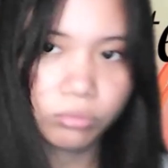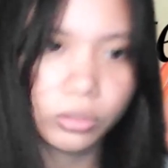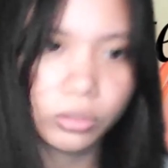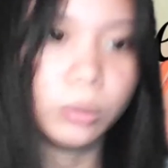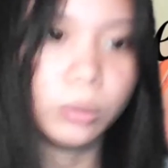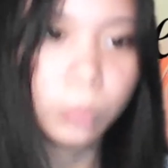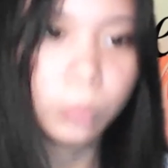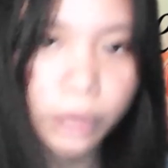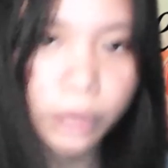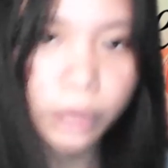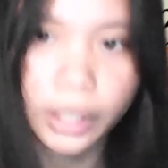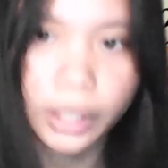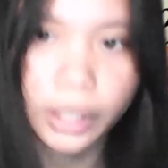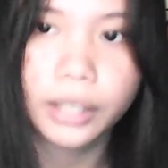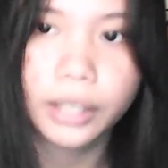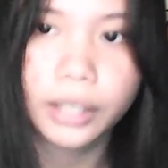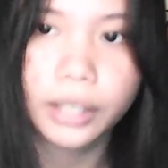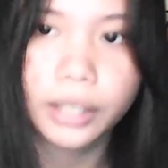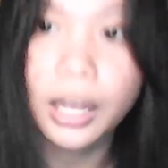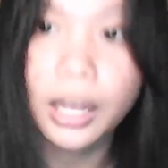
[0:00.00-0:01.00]

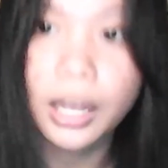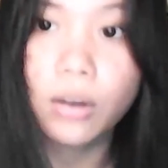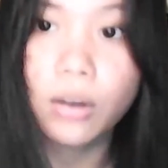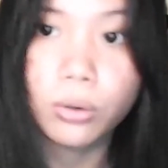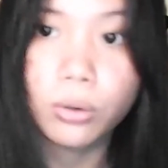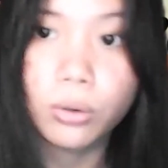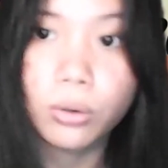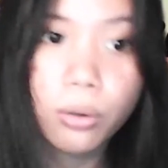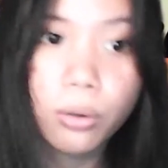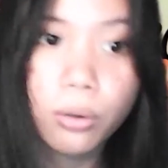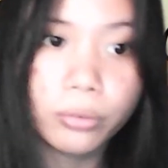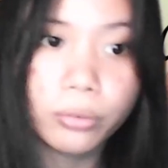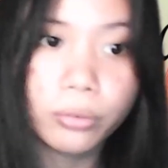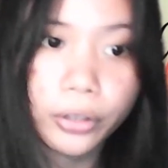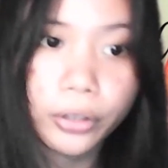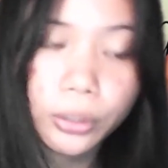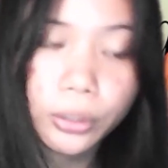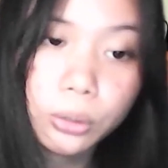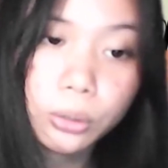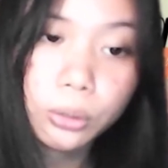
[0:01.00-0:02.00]
Okay, now for
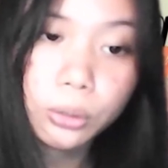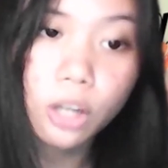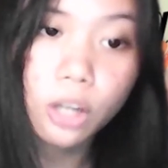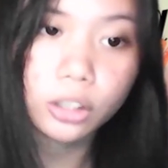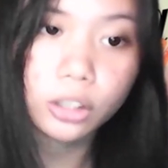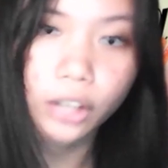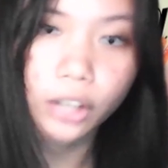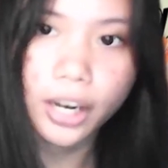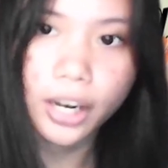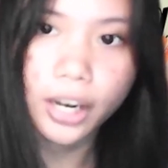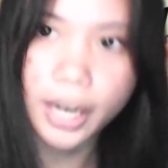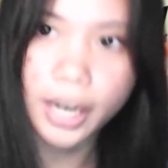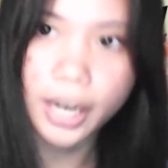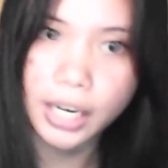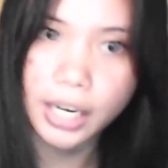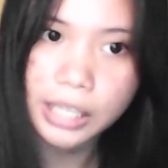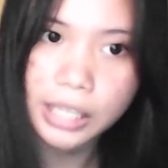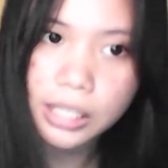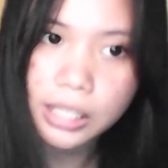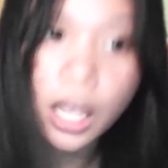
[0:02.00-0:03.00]
you, Dr.
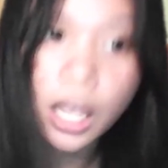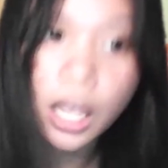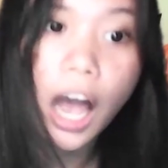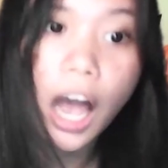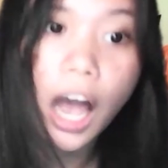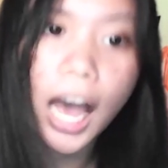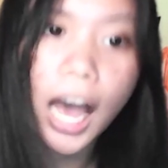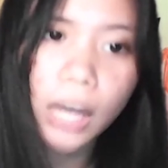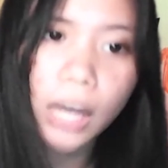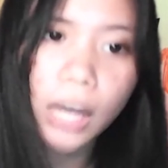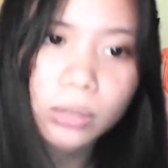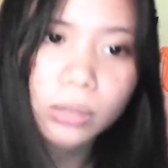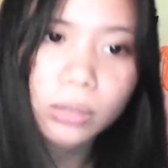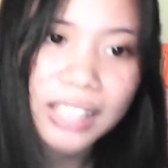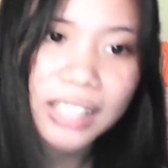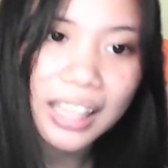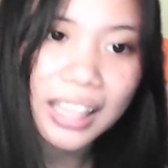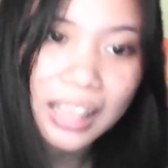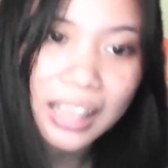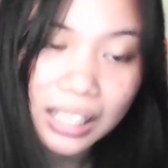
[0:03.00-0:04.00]
Arenas, how
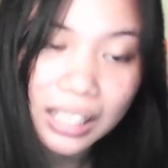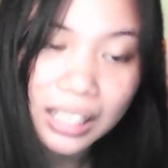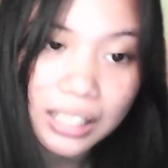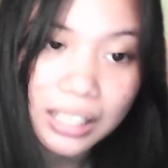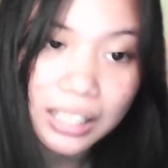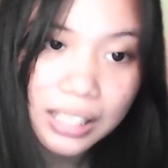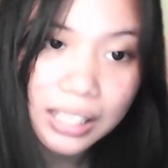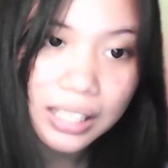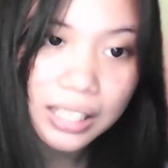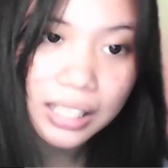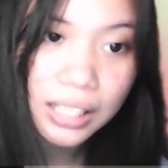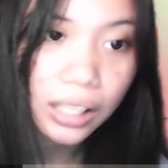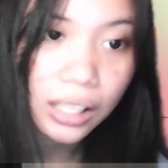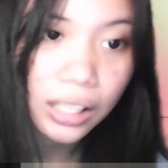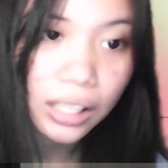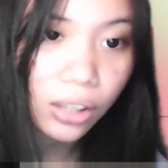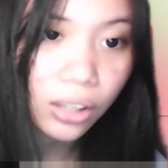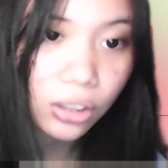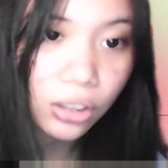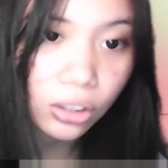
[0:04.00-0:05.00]
did these
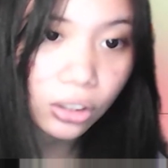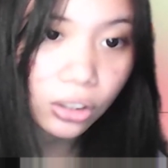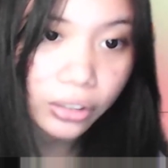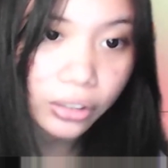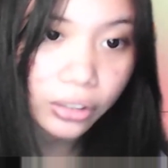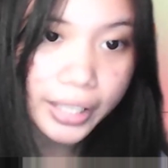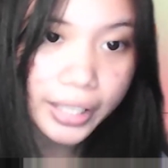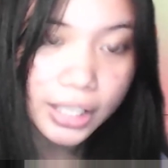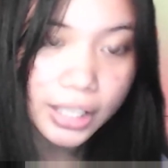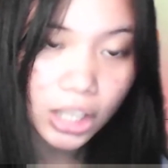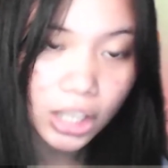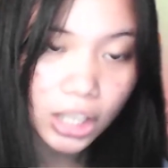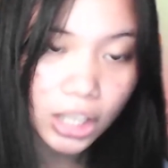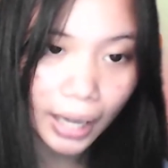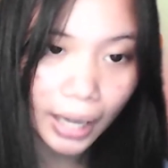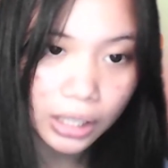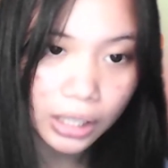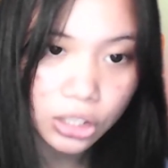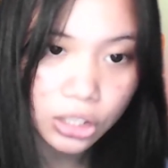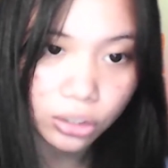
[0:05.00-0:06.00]
theories
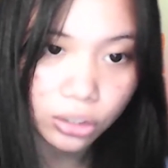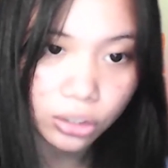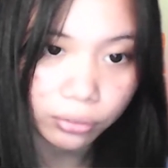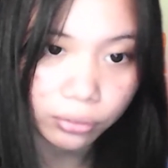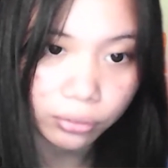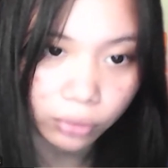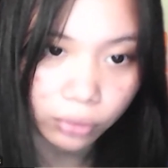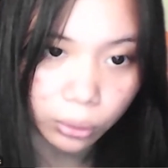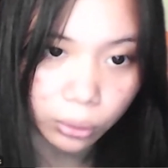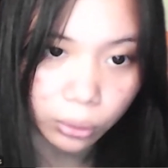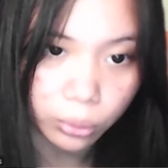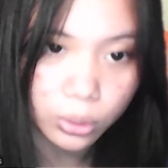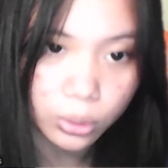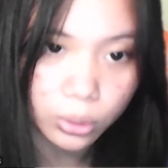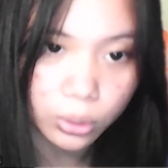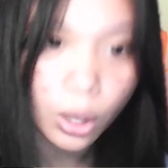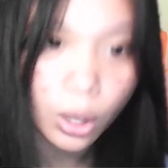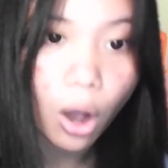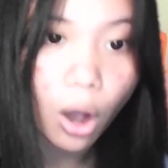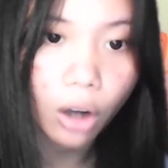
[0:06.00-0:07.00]
challenge your
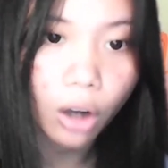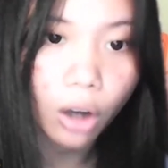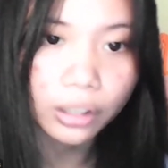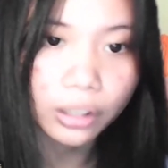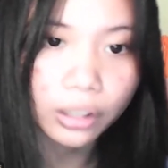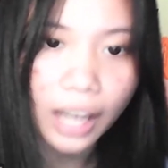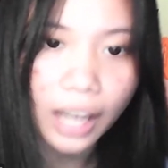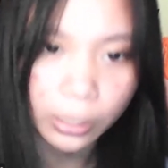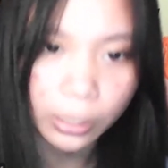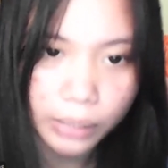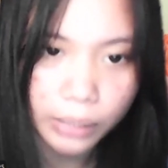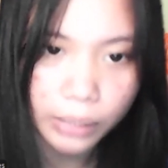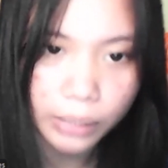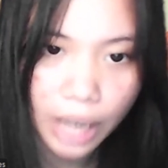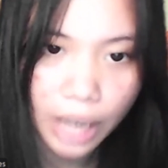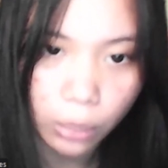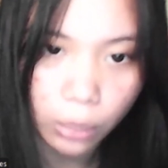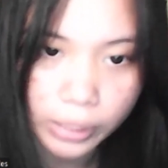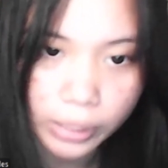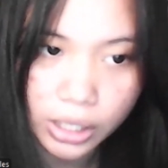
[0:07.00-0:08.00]
views on language
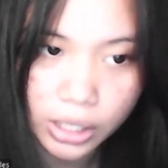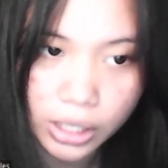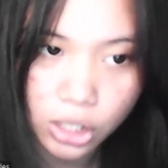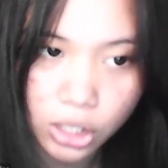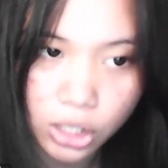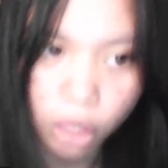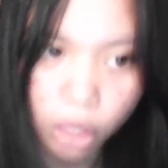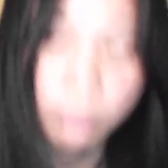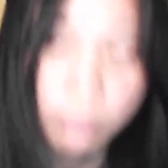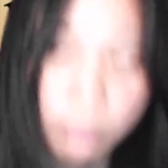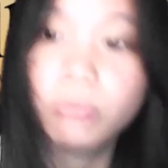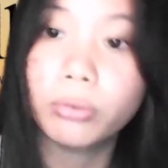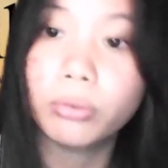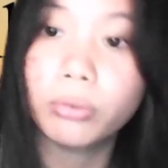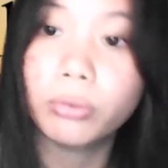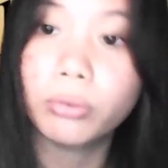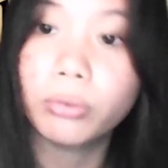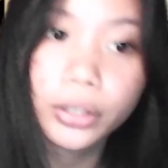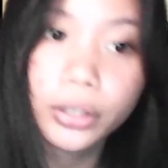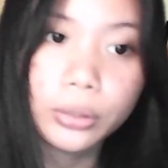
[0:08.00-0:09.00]
acquisition
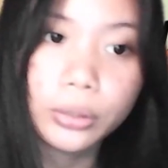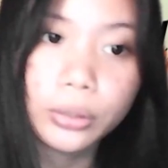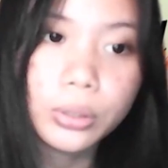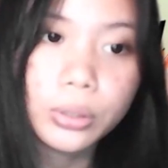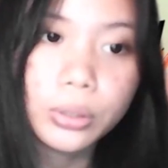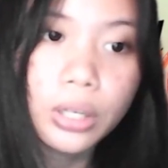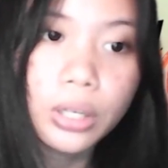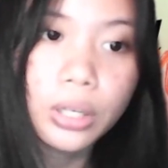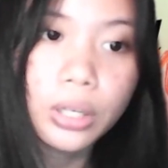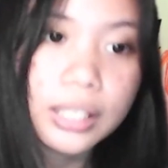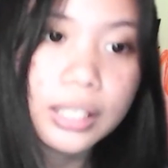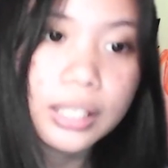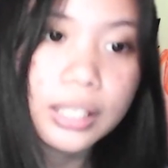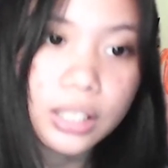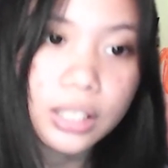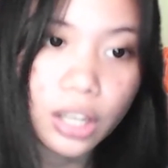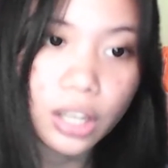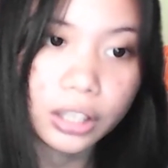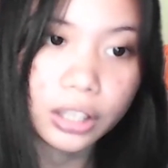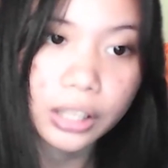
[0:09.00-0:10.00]
before you
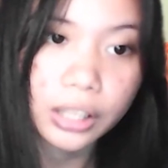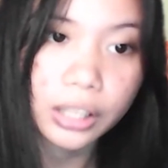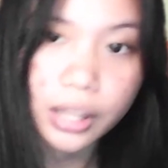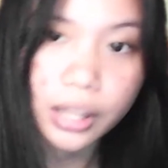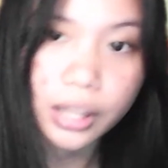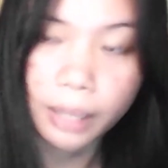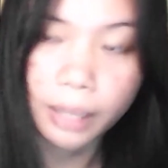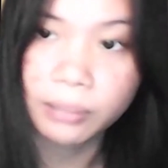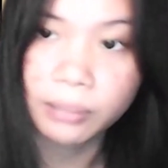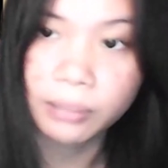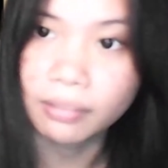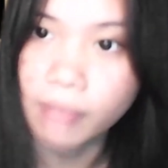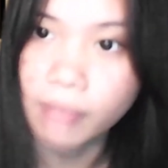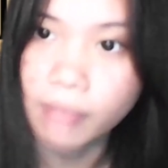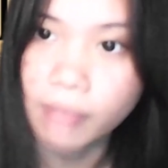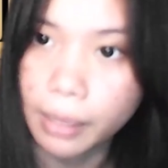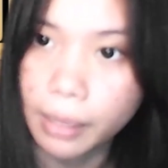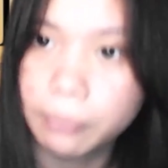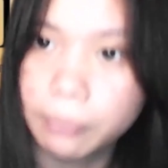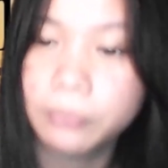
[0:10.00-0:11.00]
studied them in
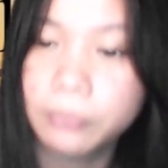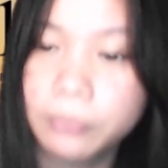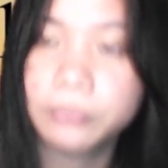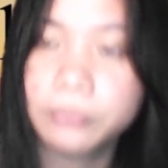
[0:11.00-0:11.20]
depth?